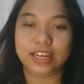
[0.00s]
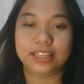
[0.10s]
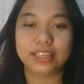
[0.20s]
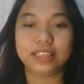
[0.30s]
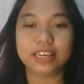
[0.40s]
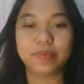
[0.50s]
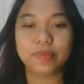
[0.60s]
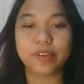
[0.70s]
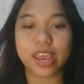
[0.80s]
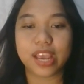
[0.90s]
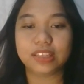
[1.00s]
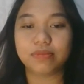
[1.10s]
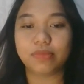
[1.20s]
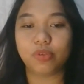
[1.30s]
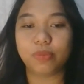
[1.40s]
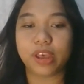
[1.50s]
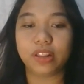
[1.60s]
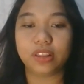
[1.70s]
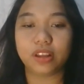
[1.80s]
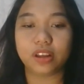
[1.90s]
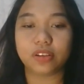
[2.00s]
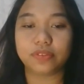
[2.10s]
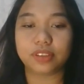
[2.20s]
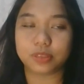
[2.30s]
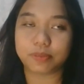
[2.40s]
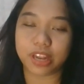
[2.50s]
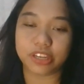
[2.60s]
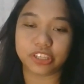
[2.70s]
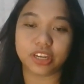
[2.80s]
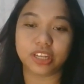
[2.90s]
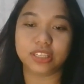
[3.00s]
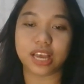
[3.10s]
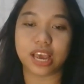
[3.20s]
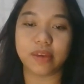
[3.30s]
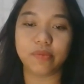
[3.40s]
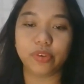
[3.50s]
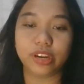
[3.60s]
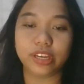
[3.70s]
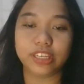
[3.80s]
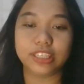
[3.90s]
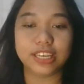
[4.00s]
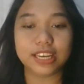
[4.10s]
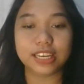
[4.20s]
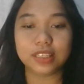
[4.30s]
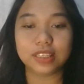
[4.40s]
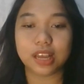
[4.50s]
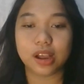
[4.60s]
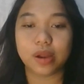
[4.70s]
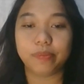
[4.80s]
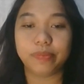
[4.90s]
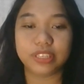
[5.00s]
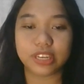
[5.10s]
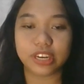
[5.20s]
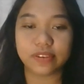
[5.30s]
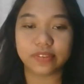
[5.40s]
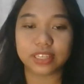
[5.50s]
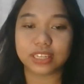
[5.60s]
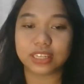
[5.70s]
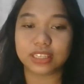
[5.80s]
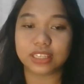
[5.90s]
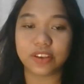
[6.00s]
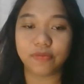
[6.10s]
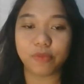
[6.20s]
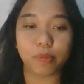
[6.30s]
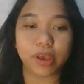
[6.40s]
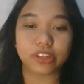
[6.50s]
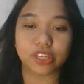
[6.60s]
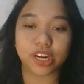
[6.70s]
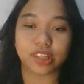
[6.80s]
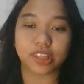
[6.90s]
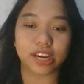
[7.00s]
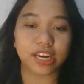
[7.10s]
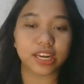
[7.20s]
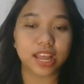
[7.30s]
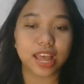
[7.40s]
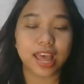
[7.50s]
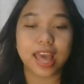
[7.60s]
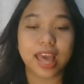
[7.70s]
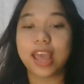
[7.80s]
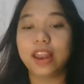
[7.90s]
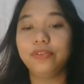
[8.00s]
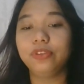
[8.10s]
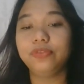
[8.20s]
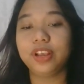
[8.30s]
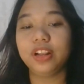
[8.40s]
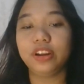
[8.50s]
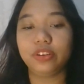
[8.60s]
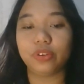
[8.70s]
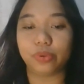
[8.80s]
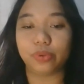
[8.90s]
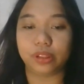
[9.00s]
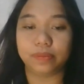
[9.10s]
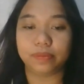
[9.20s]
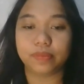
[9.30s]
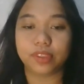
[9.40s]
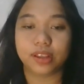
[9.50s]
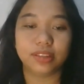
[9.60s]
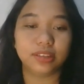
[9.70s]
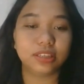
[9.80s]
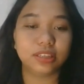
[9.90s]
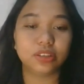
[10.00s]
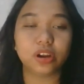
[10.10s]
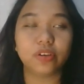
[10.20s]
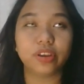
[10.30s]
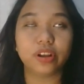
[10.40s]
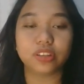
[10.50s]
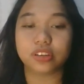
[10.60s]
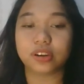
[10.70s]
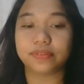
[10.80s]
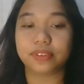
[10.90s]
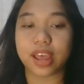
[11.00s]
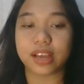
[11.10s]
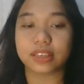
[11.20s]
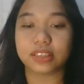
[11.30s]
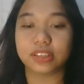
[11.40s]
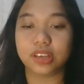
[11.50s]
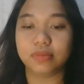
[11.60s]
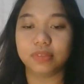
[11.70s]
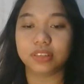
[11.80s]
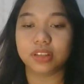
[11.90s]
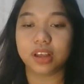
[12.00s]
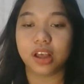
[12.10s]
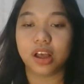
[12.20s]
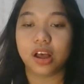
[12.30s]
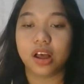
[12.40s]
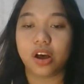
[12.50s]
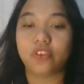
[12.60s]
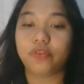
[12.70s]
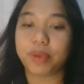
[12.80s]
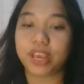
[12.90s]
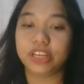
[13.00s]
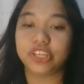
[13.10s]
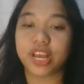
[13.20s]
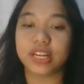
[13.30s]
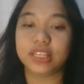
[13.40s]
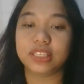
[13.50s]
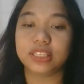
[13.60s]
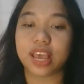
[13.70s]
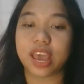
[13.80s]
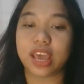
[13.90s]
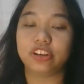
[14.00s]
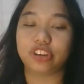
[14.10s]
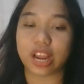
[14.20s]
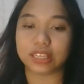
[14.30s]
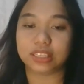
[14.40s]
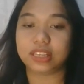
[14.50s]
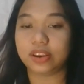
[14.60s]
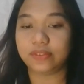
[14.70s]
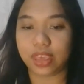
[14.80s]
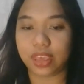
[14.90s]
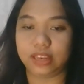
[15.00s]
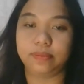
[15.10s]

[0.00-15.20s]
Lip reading: The sleep creates a moment of suspension in time where she is preserved until a safe moment to return and fulfill her role. This story also reflects themes of patience and trust in fate.